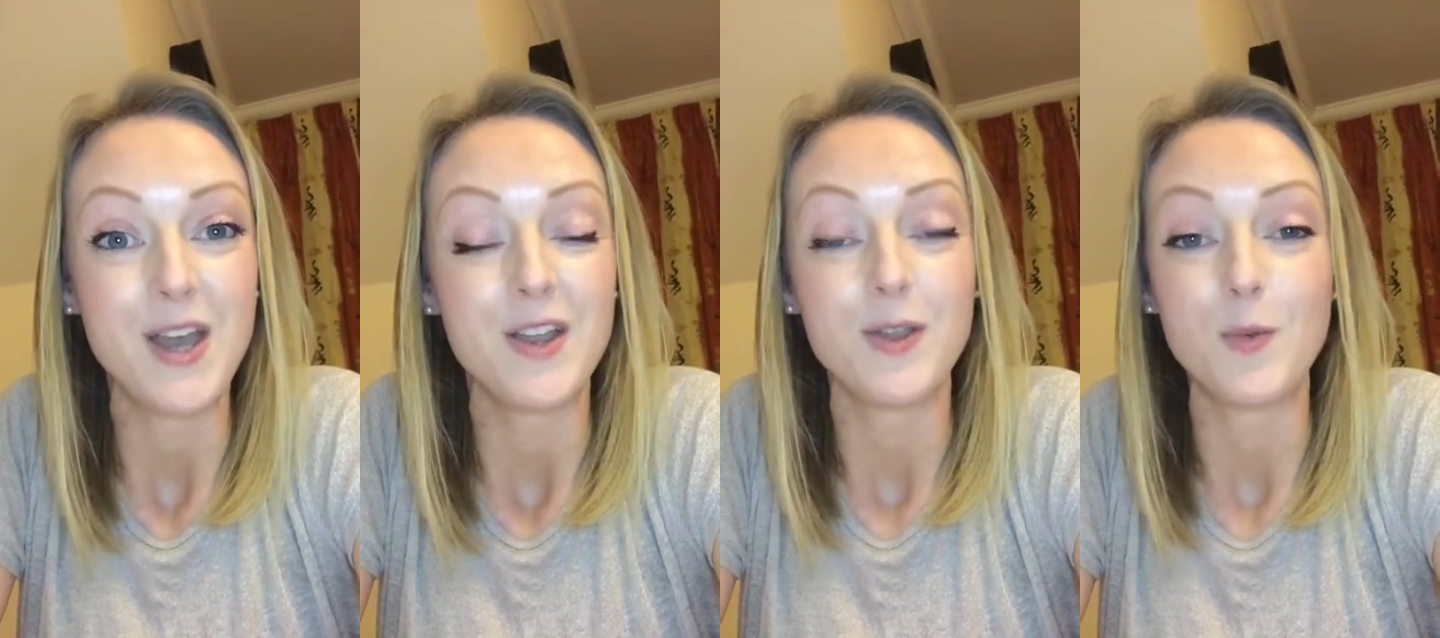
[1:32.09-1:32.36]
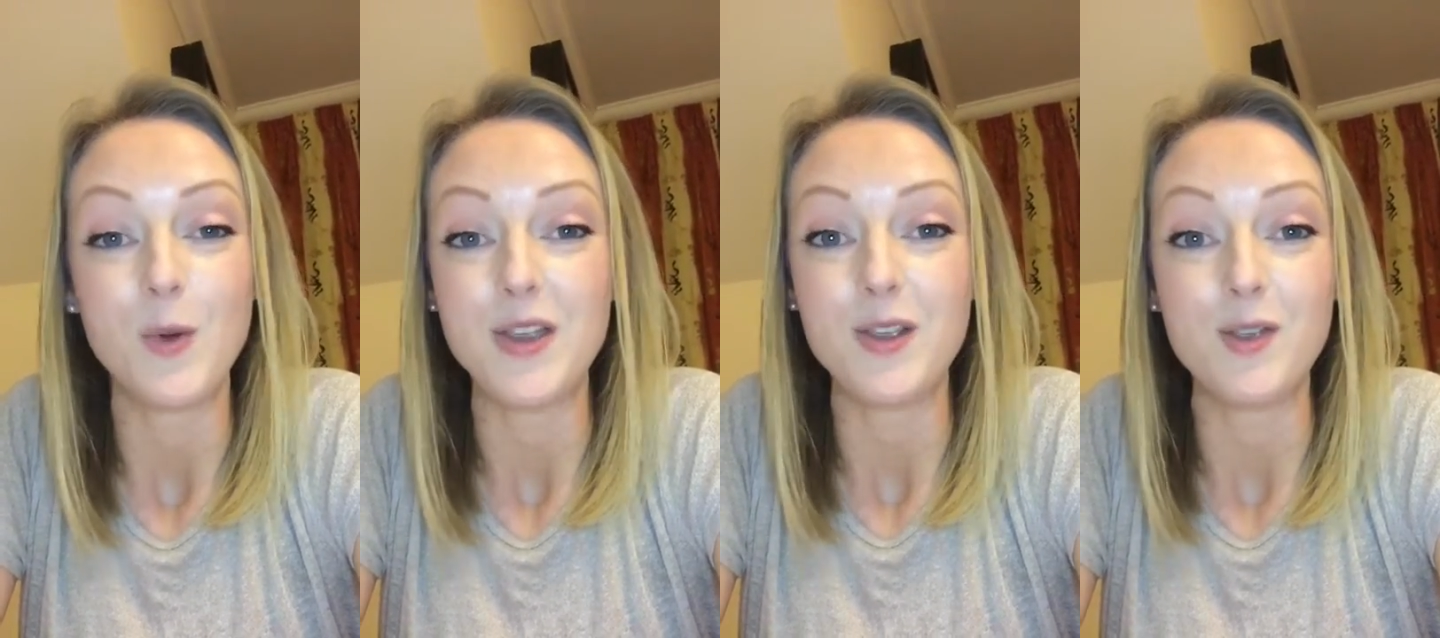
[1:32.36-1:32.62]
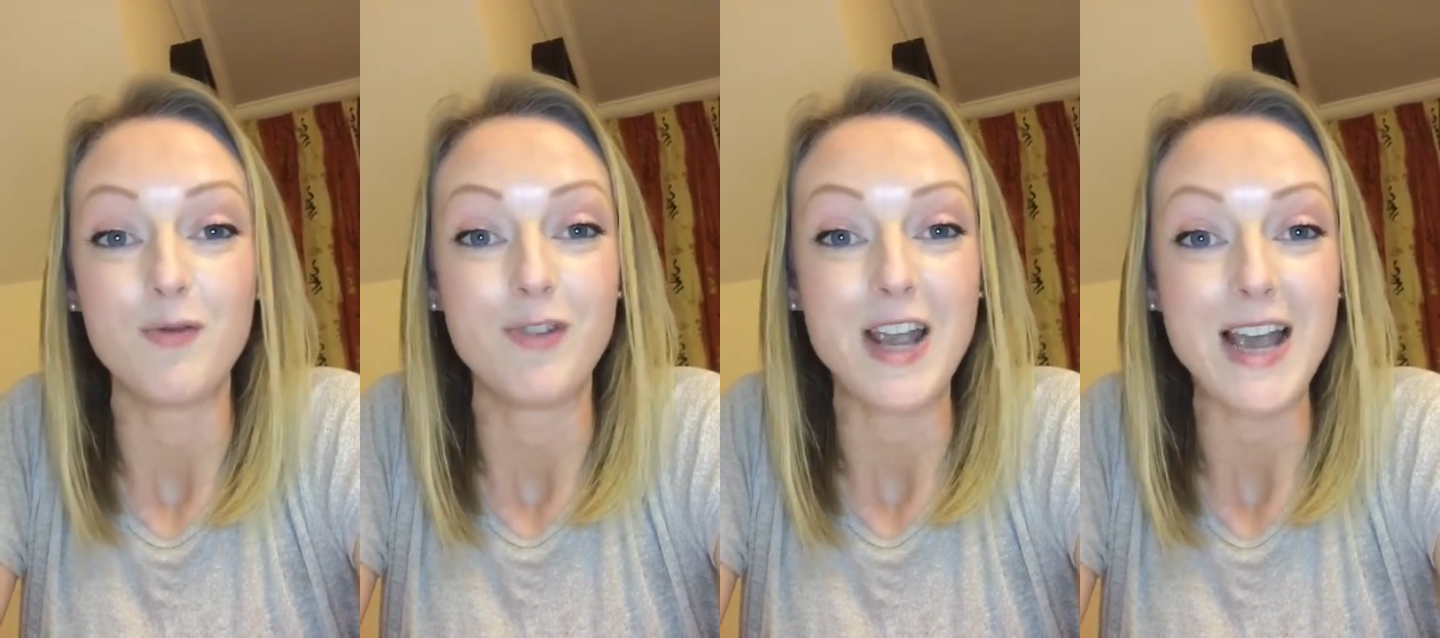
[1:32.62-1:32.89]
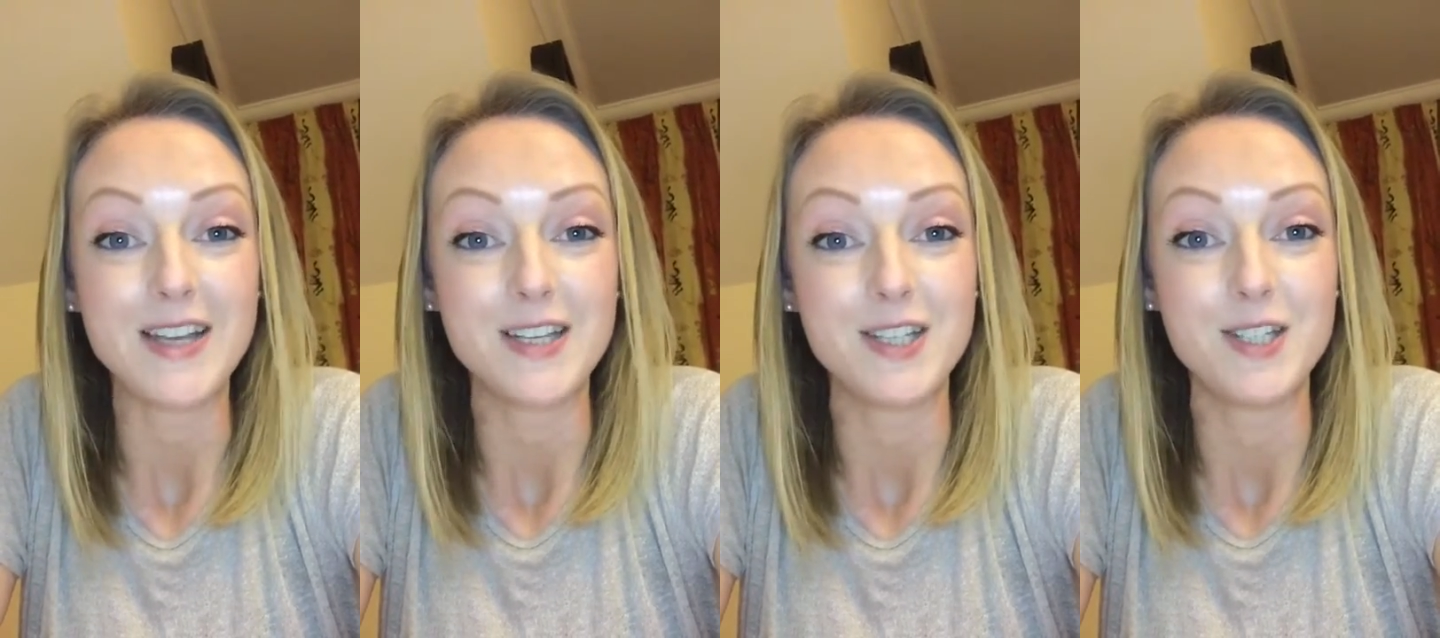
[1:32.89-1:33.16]
the way that you
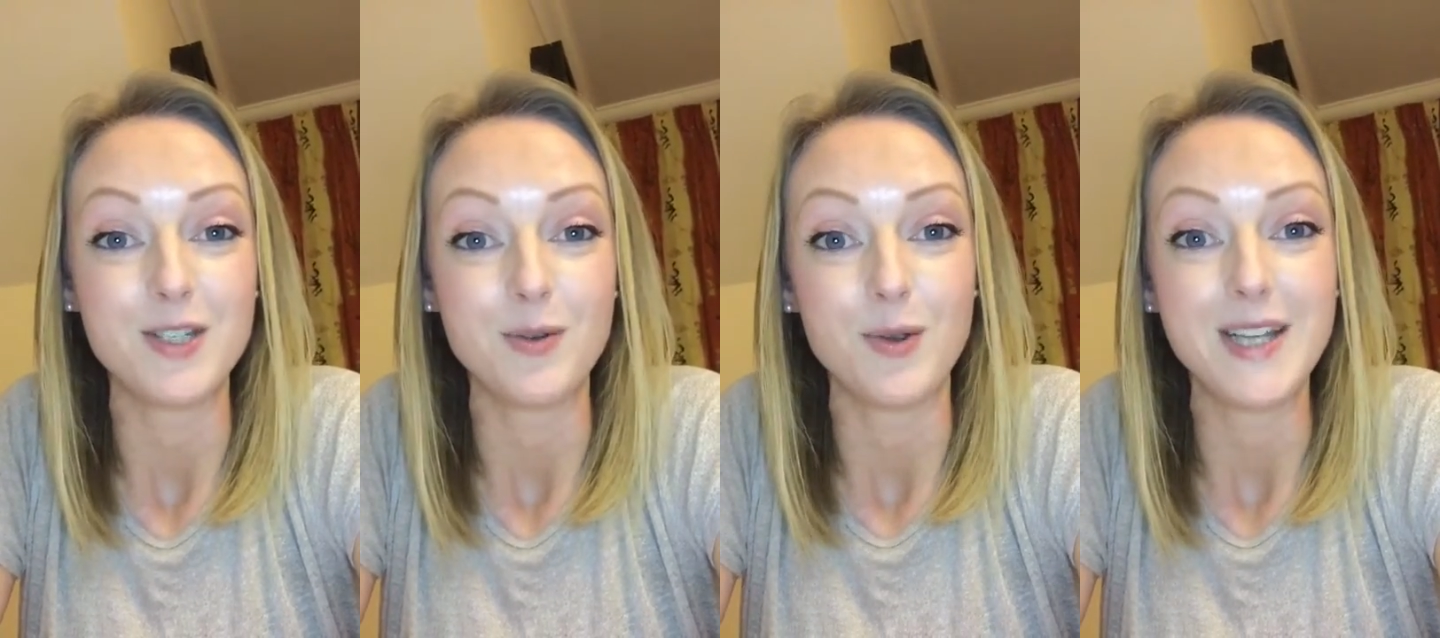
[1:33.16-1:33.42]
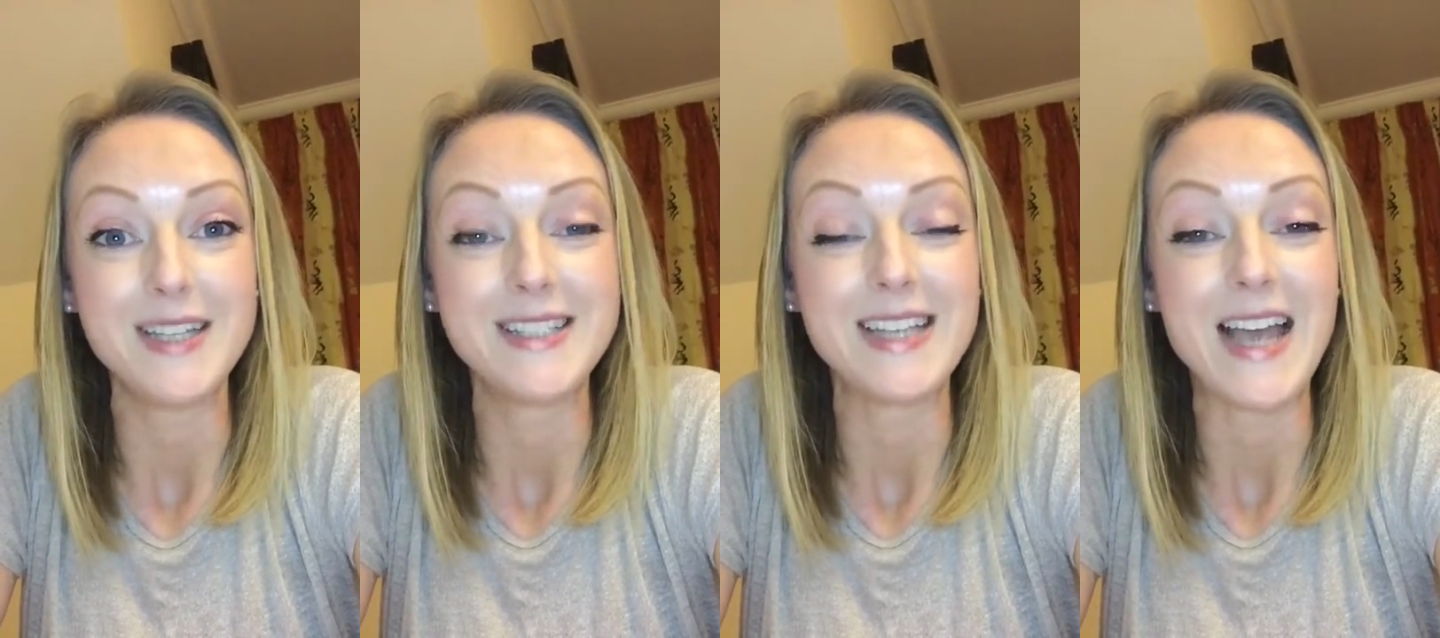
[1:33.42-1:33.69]
reacted to it